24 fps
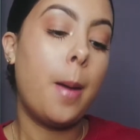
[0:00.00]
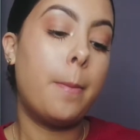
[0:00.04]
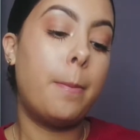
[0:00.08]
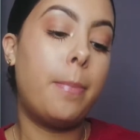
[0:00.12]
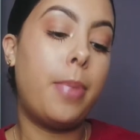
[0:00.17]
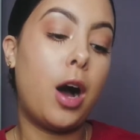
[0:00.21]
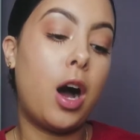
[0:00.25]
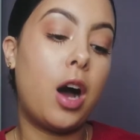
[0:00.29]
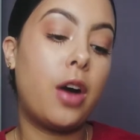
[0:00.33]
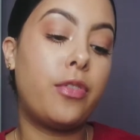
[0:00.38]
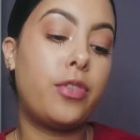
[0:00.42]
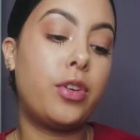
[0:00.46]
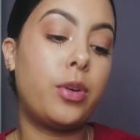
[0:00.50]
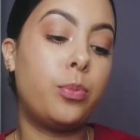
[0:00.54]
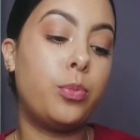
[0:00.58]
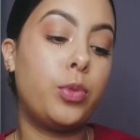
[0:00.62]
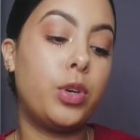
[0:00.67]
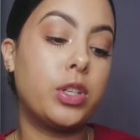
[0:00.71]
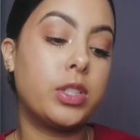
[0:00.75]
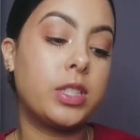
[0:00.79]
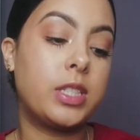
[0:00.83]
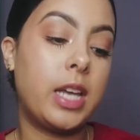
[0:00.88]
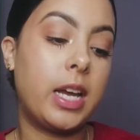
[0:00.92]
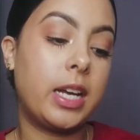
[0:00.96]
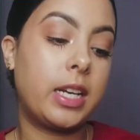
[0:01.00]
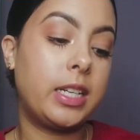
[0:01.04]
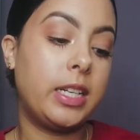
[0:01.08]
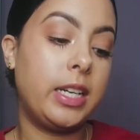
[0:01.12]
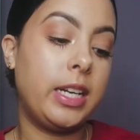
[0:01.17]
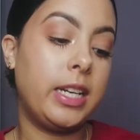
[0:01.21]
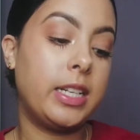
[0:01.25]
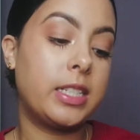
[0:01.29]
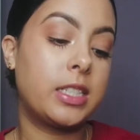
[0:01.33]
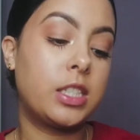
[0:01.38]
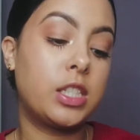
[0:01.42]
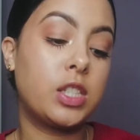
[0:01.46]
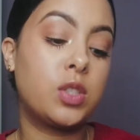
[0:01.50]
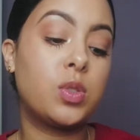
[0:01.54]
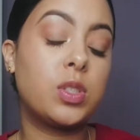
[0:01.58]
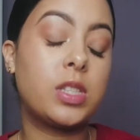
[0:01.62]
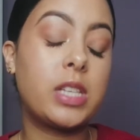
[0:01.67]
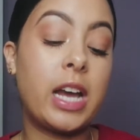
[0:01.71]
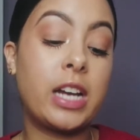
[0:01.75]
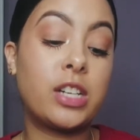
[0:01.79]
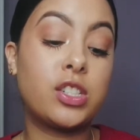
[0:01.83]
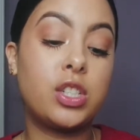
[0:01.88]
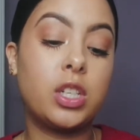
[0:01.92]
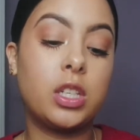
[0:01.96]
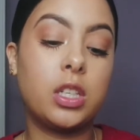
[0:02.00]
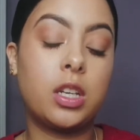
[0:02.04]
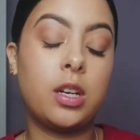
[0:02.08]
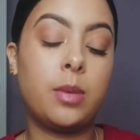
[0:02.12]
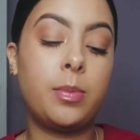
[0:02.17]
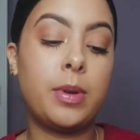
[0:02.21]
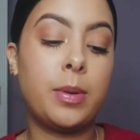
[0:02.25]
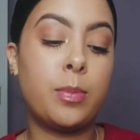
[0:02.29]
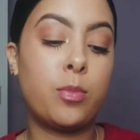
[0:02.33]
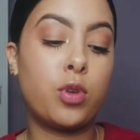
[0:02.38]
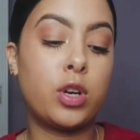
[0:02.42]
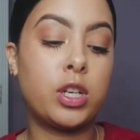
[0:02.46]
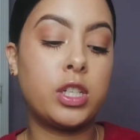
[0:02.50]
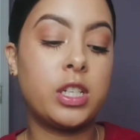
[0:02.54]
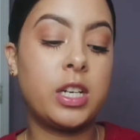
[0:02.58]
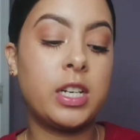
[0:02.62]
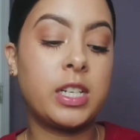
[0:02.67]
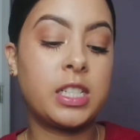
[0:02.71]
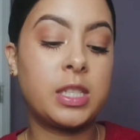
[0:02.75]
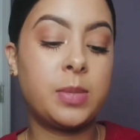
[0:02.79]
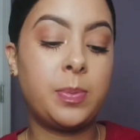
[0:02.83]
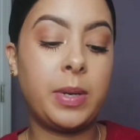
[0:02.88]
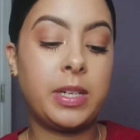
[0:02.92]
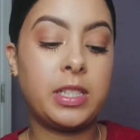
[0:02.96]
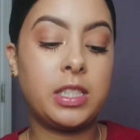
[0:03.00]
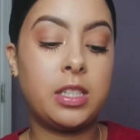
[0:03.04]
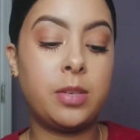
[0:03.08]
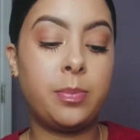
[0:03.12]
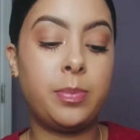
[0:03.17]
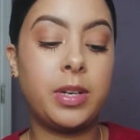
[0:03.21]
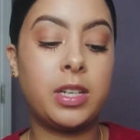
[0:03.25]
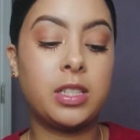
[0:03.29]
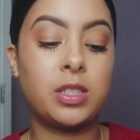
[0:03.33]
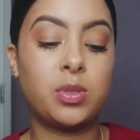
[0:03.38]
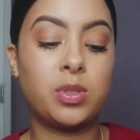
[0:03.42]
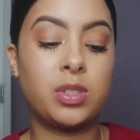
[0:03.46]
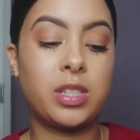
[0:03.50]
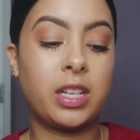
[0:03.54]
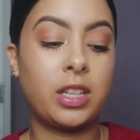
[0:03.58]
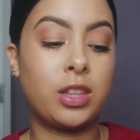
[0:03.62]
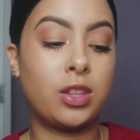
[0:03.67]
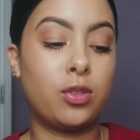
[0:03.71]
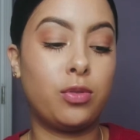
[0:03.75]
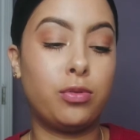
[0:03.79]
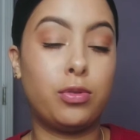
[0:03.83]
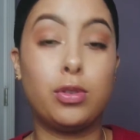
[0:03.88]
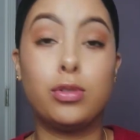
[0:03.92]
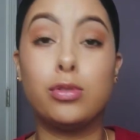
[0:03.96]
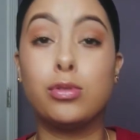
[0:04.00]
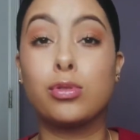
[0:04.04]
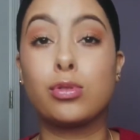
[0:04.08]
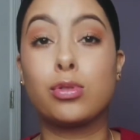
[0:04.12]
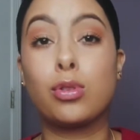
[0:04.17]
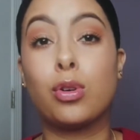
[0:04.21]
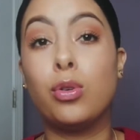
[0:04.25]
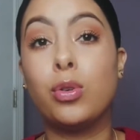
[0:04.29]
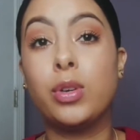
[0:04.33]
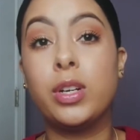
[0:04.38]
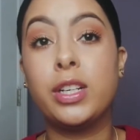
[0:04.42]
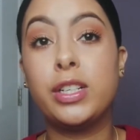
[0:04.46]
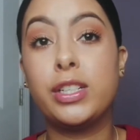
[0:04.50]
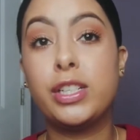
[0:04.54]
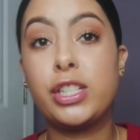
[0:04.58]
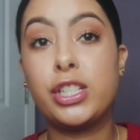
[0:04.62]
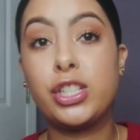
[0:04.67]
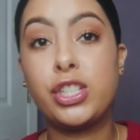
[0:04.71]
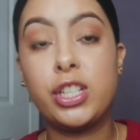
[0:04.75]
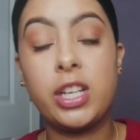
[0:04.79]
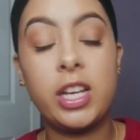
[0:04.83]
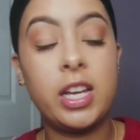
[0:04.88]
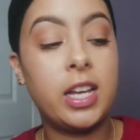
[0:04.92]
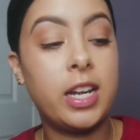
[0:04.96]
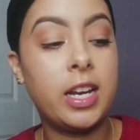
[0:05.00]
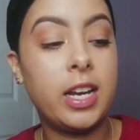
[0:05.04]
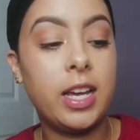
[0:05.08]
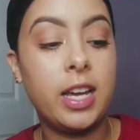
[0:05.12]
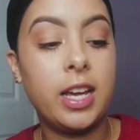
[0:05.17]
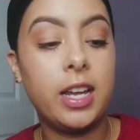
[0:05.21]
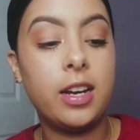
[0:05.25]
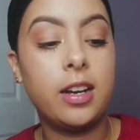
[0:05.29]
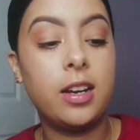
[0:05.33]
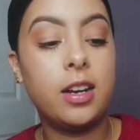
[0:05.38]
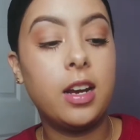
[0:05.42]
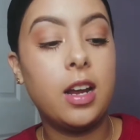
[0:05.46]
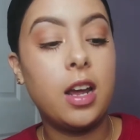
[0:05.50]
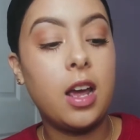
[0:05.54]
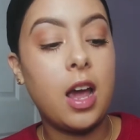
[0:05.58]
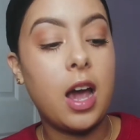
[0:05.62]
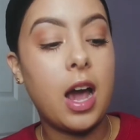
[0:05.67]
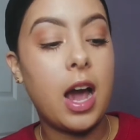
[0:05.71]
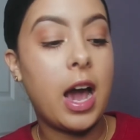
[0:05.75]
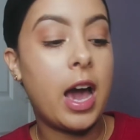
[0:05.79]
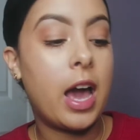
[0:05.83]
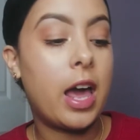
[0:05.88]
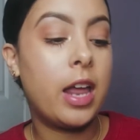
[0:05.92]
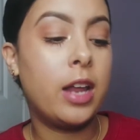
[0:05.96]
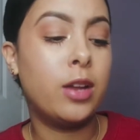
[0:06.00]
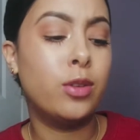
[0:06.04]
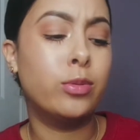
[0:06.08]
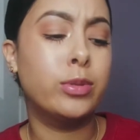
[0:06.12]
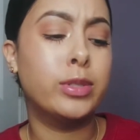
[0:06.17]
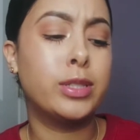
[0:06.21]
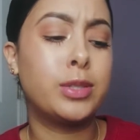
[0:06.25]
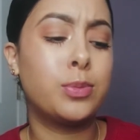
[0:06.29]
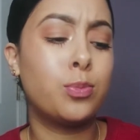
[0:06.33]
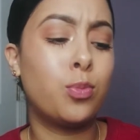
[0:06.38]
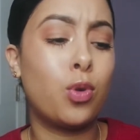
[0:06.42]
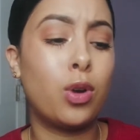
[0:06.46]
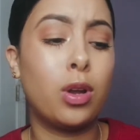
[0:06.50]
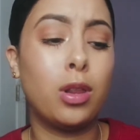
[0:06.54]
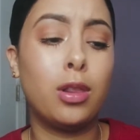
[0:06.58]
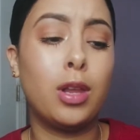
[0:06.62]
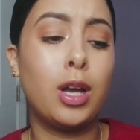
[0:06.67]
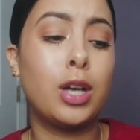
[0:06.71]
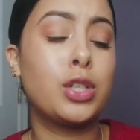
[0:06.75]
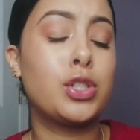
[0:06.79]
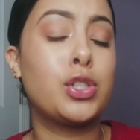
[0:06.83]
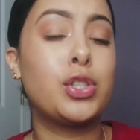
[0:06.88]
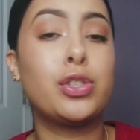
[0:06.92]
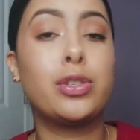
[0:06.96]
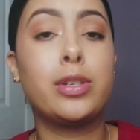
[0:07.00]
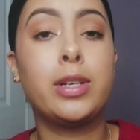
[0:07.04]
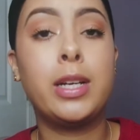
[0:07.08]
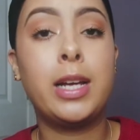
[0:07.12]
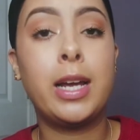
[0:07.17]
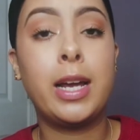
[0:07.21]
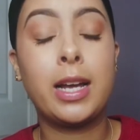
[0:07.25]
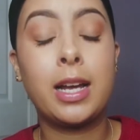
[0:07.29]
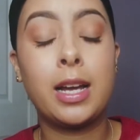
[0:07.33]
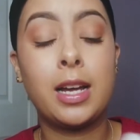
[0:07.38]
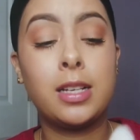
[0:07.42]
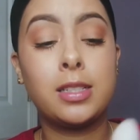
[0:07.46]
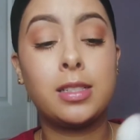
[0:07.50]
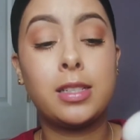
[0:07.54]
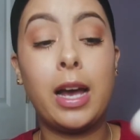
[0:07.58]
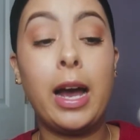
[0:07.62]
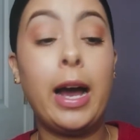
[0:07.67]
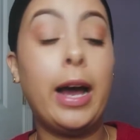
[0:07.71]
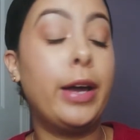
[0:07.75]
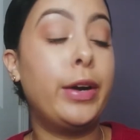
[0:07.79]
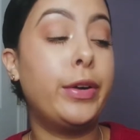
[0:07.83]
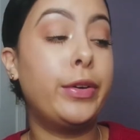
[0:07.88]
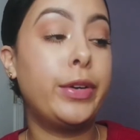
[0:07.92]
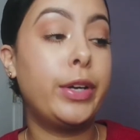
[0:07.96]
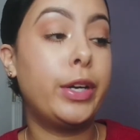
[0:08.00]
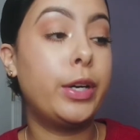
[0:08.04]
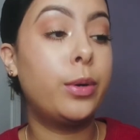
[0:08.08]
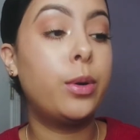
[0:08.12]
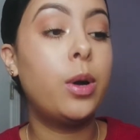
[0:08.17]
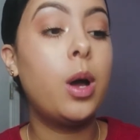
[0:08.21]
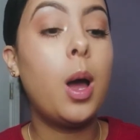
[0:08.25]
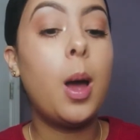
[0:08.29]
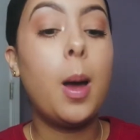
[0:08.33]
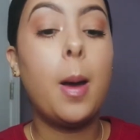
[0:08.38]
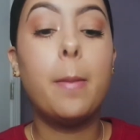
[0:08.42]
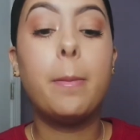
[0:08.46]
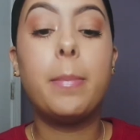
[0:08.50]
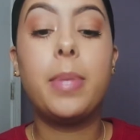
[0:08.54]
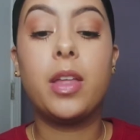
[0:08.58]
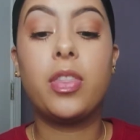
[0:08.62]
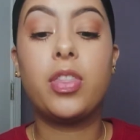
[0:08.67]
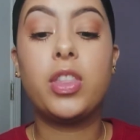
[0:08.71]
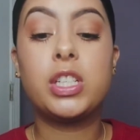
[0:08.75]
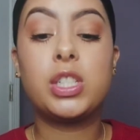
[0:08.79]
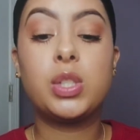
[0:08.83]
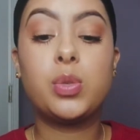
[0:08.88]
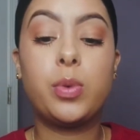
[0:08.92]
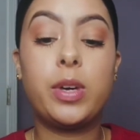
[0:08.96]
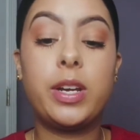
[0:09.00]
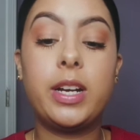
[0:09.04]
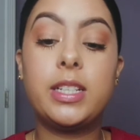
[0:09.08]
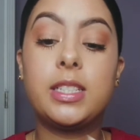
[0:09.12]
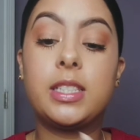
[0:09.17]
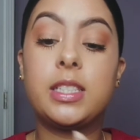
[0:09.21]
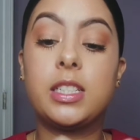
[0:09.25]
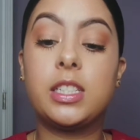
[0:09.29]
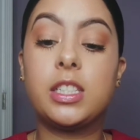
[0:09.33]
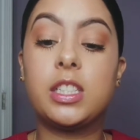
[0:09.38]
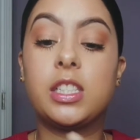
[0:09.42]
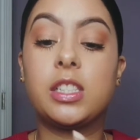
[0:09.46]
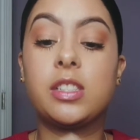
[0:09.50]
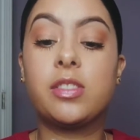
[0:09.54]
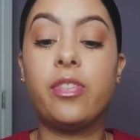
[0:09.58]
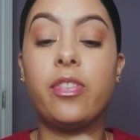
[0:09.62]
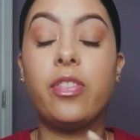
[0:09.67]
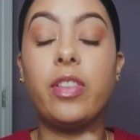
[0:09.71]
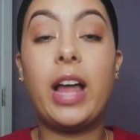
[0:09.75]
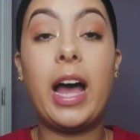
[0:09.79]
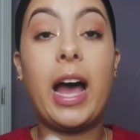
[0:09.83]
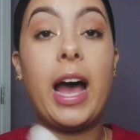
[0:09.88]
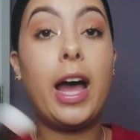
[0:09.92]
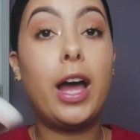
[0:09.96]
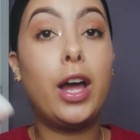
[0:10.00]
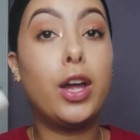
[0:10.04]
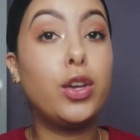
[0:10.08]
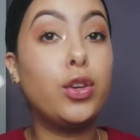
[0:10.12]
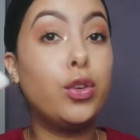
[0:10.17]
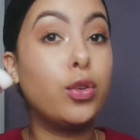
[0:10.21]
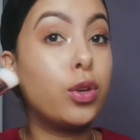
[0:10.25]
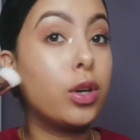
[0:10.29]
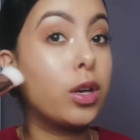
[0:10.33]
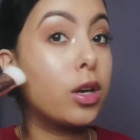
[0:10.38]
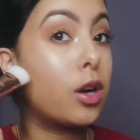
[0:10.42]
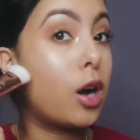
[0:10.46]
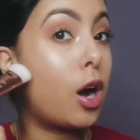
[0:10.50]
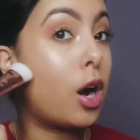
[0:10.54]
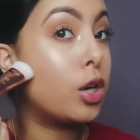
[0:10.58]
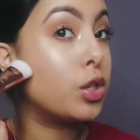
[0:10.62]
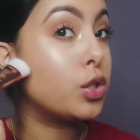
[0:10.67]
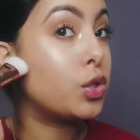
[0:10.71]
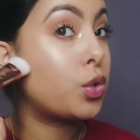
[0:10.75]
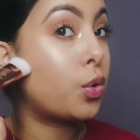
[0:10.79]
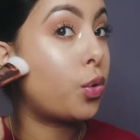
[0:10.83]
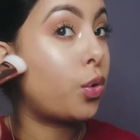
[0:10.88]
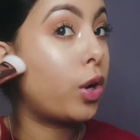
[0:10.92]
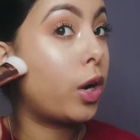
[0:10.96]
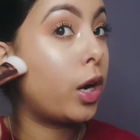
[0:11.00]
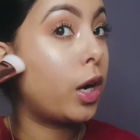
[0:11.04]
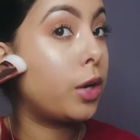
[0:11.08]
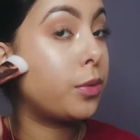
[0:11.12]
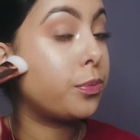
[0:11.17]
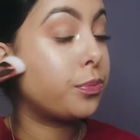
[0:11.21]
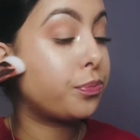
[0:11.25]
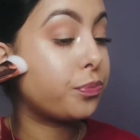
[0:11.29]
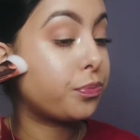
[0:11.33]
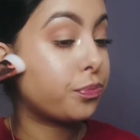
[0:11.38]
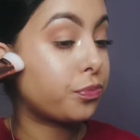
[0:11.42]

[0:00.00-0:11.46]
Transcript: bought from Real Techniques. This was actually a little bit more expensive because it was like the rose gold edition, and it was more luxury, I guess. I don't know. But this one, since it's flat, you can contour